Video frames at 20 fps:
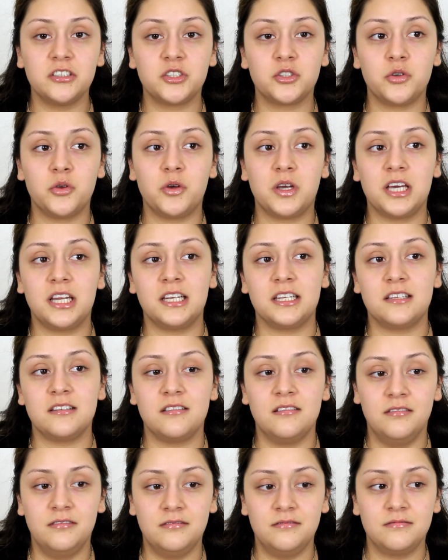so you can,
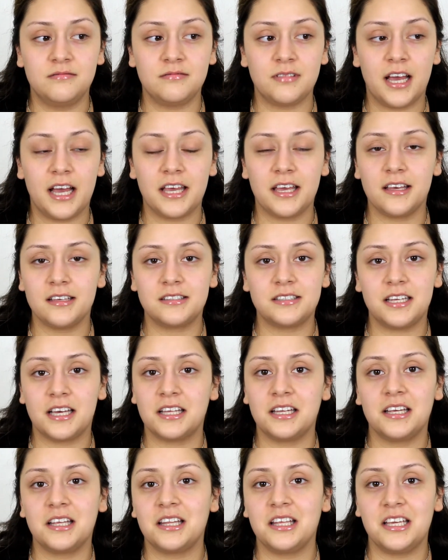I guess,
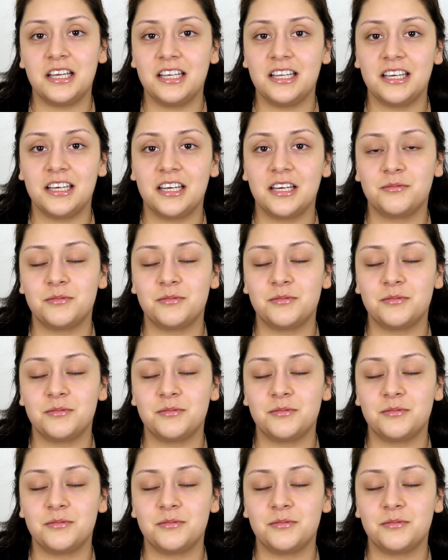technically eat it.